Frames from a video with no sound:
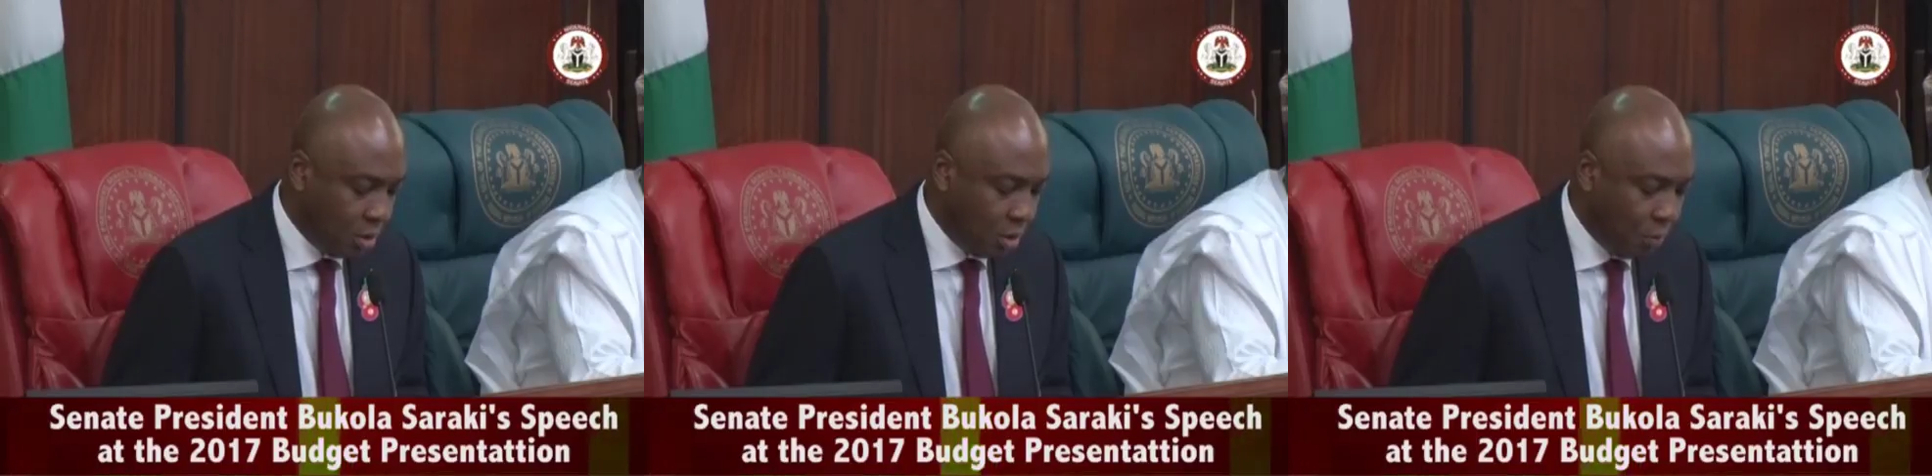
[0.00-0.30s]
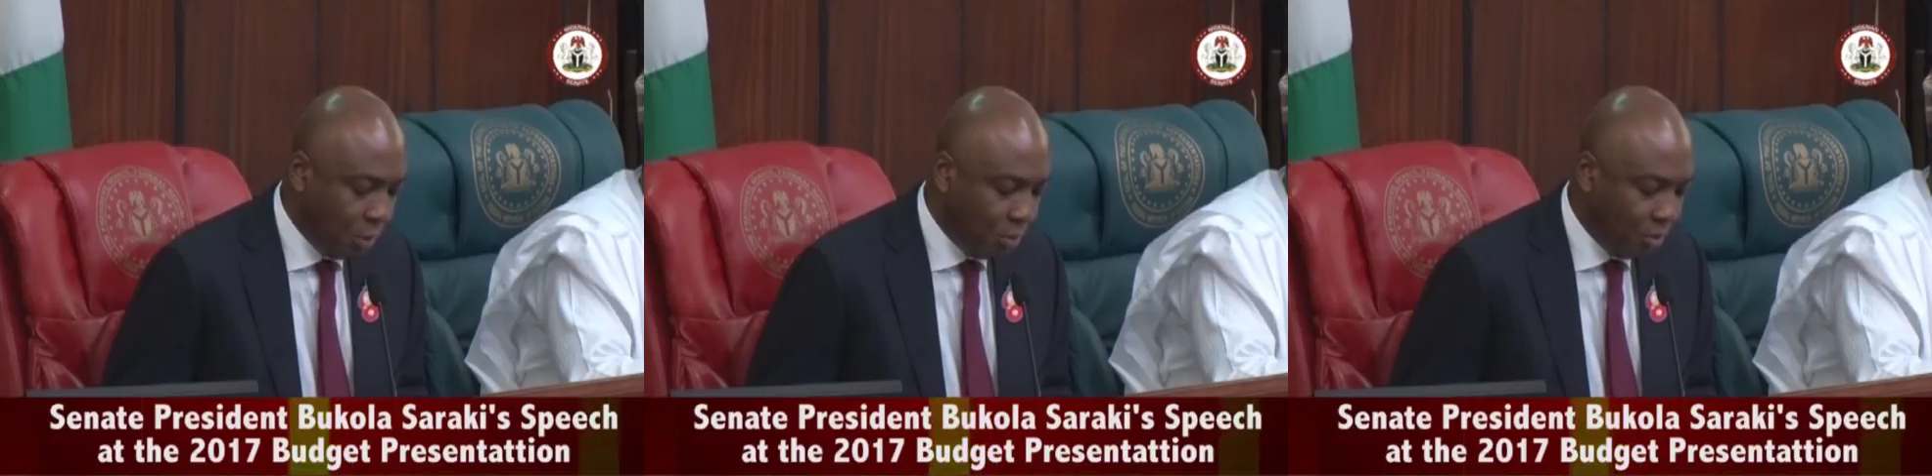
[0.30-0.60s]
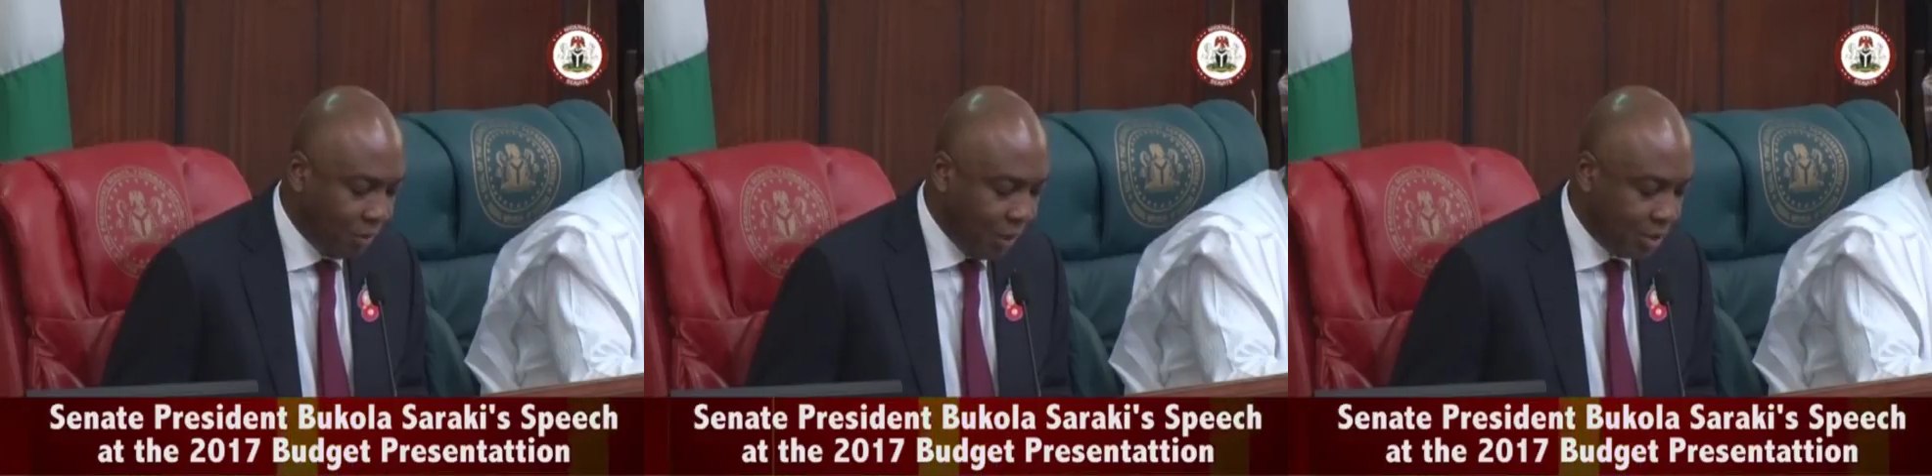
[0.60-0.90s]
The people
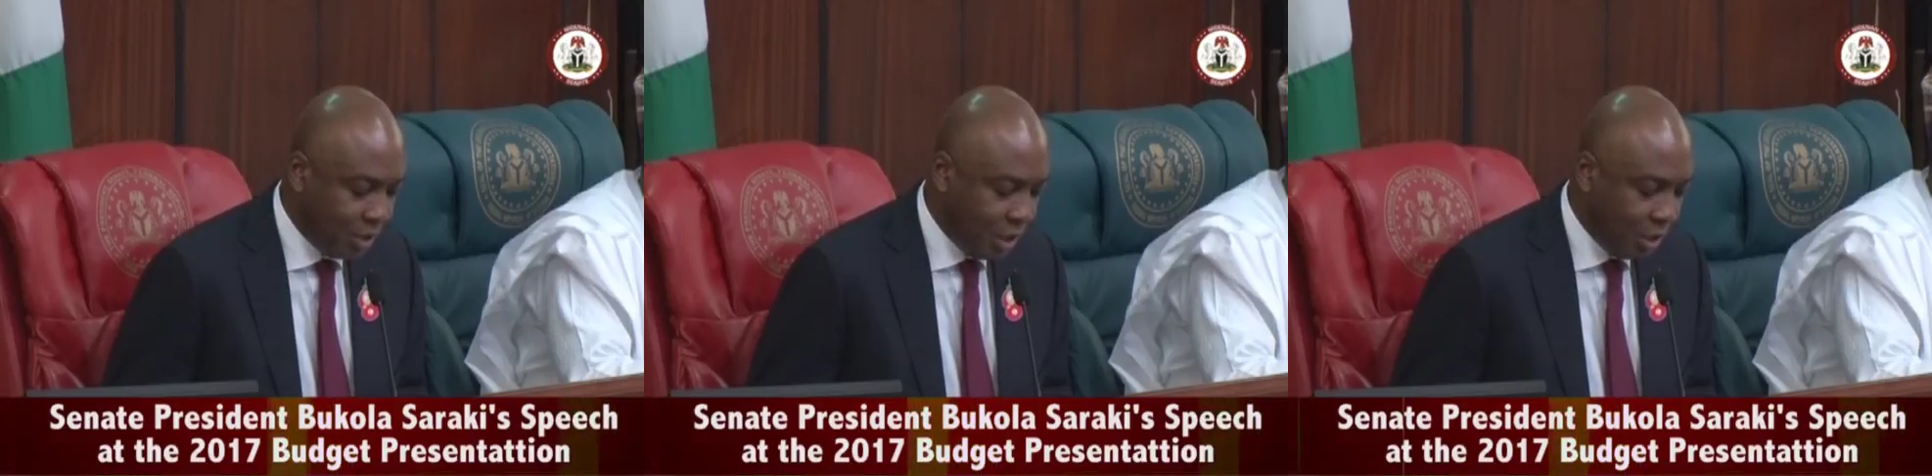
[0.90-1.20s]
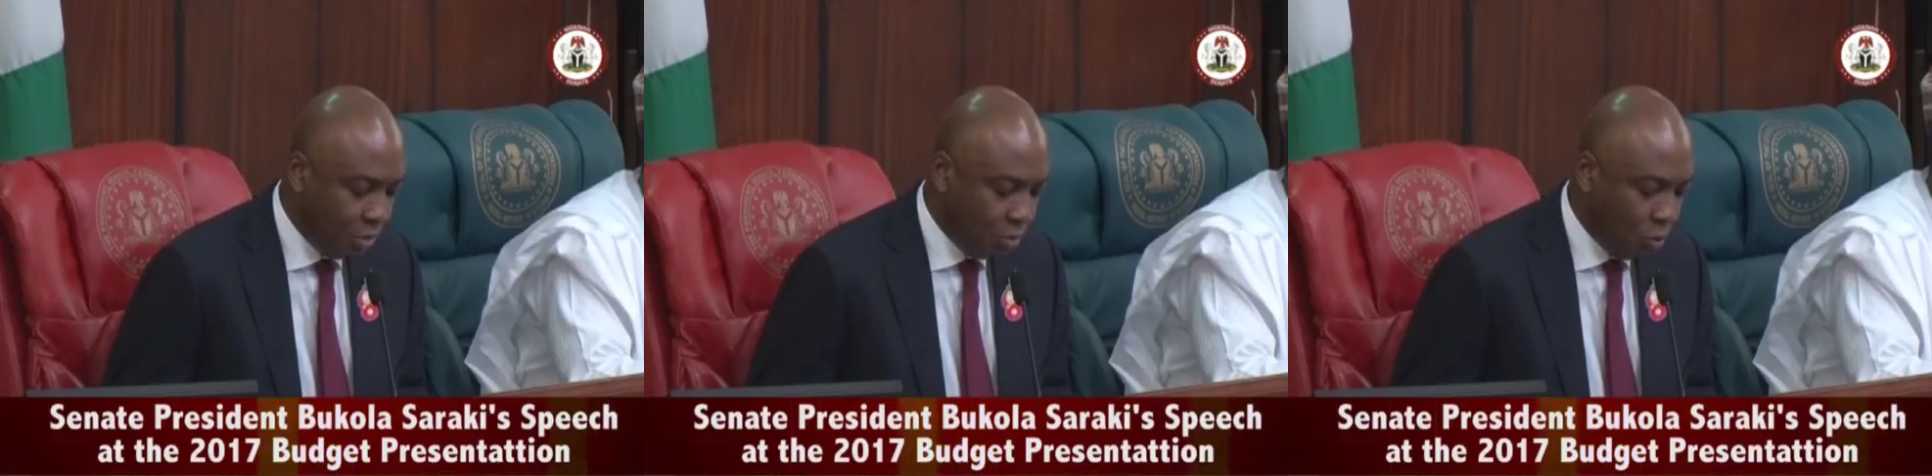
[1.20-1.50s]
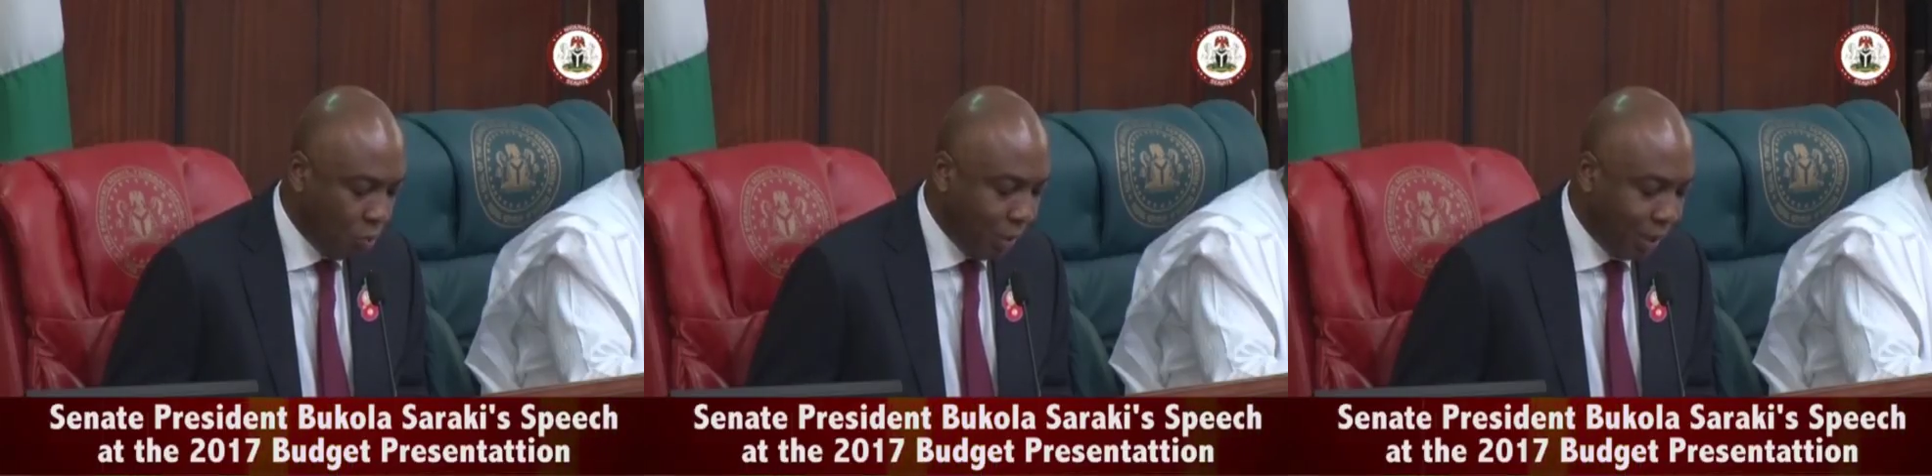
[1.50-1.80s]
of Nigeria
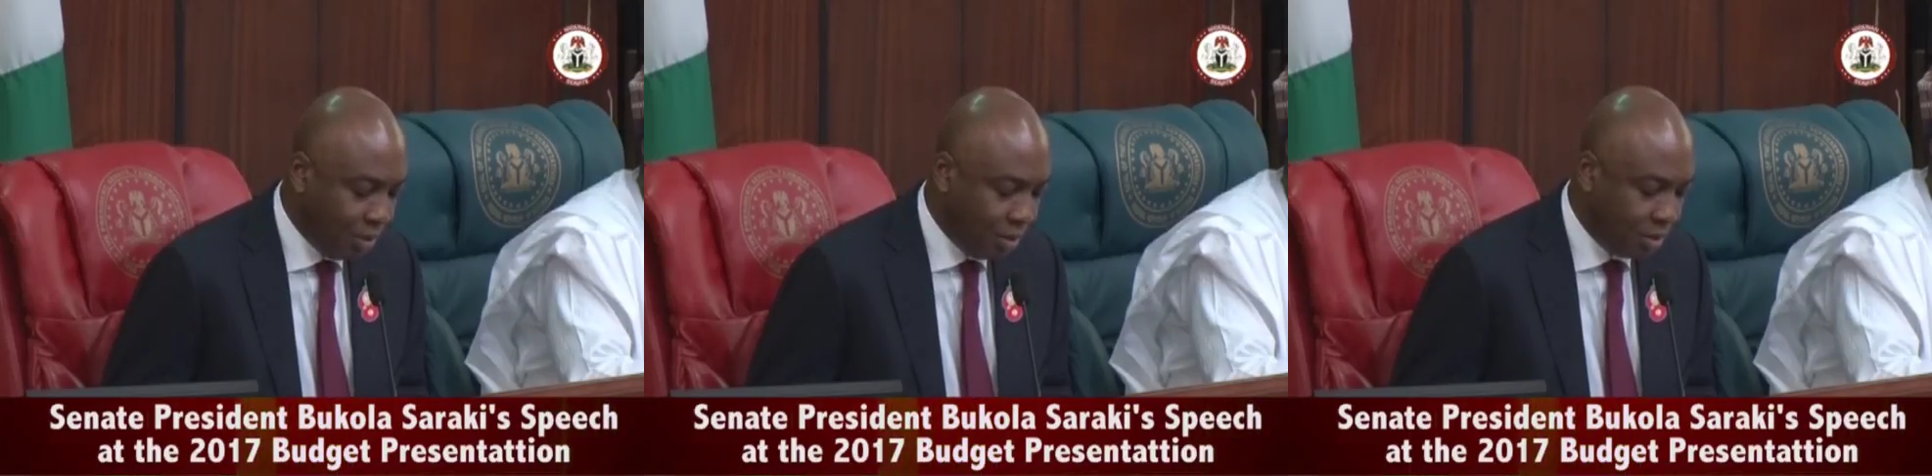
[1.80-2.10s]
will pardon